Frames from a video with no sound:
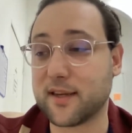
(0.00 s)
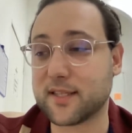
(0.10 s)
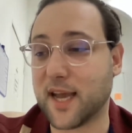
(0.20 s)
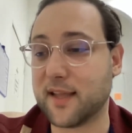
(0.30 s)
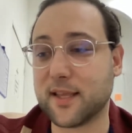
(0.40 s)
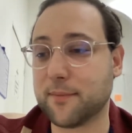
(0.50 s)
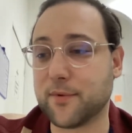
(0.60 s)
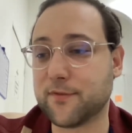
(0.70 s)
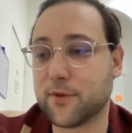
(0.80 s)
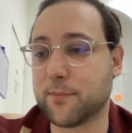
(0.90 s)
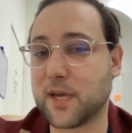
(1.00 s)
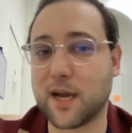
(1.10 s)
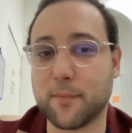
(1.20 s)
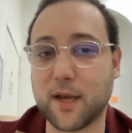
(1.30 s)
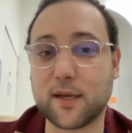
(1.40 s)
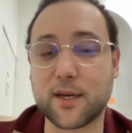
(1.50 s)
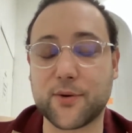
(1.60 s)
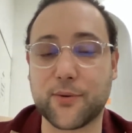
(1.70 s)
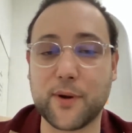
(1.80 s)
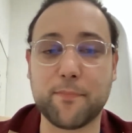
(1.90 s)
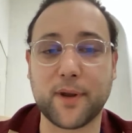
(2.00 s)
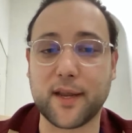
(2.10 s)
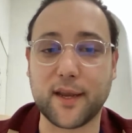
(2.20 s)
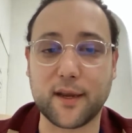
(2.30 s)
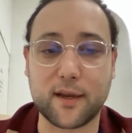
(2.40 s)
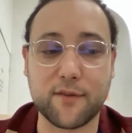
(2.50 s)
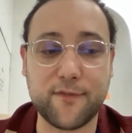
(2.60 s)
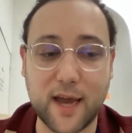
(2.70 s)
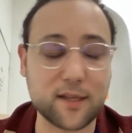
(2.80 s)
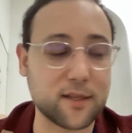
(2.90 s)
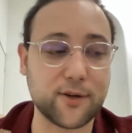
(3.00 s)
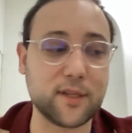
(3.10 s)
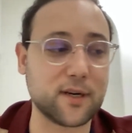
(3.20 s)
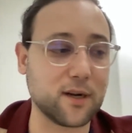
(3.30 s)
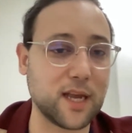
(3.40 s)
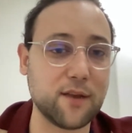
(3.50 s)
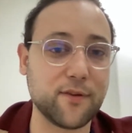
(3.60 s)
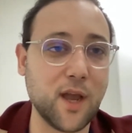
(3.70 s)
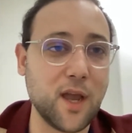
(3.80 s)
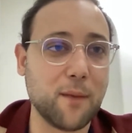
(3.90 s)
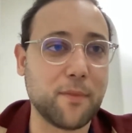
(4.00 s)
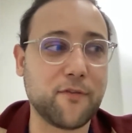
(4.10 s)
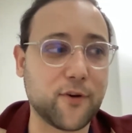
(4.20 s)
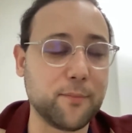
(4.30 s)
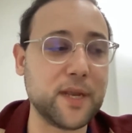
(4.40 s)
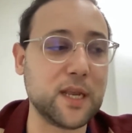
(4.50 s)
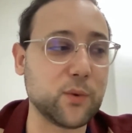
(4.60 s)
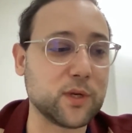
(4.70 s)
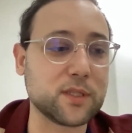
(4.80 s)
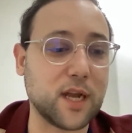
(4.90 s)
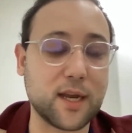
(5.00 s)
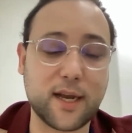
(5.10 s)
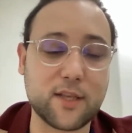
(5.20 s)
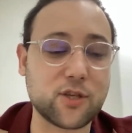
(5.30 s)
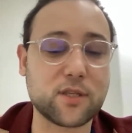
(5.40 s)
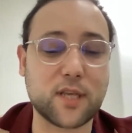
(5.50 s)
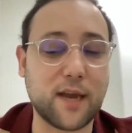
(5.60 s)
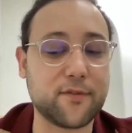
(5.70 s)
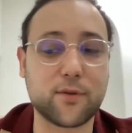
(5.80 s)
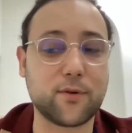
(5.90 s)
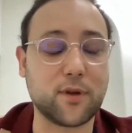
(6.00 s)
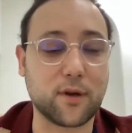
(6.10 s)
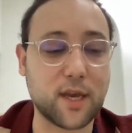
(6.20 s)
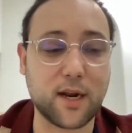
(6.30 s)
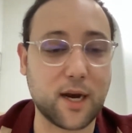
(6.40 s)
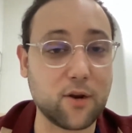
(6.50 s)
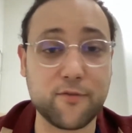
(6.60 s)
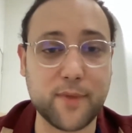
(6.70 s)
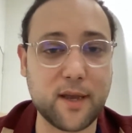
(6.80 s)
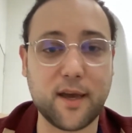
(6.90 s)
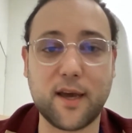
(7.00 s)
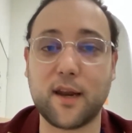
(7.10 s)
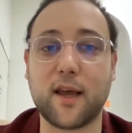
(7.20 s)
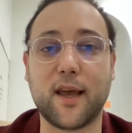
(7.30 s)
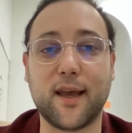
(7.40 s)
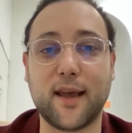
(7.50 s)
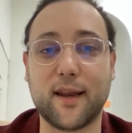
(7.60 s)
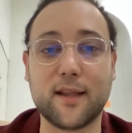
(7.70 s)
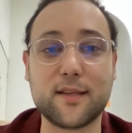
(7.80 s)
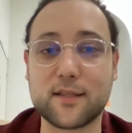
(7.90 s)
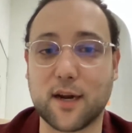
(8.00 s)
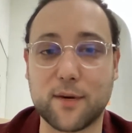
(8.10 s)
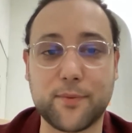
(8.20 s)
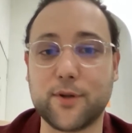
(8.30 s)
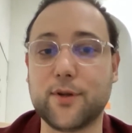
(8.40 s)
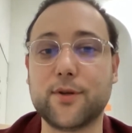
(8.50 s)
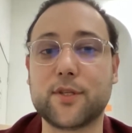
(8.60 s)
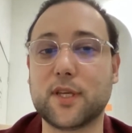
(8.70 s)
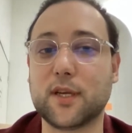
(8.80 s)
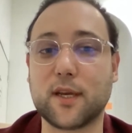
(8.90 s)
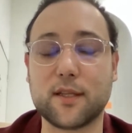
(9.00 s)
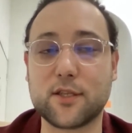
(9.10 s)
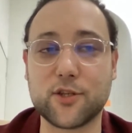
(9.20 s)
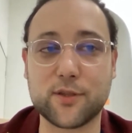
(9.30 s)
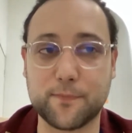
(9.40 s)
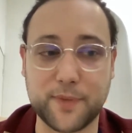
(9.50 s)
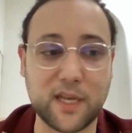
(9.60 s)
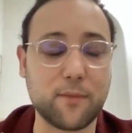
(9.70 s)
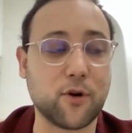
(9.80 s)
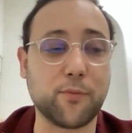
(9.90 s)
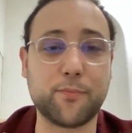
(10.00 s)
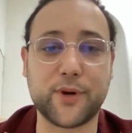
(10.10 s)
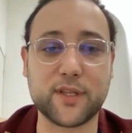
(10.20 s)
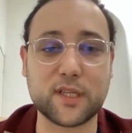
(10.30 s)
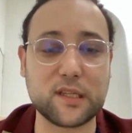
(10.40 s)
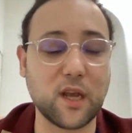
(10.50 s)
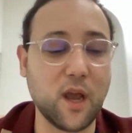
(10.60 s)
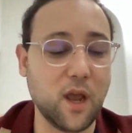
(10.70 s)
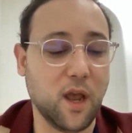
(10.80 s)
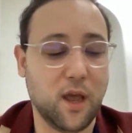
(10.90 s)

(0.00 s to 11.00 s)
anxiety would become like a crippling factor in their life. But for me, it was like, I just have to, you know, get out of my head and start producing and just being more present.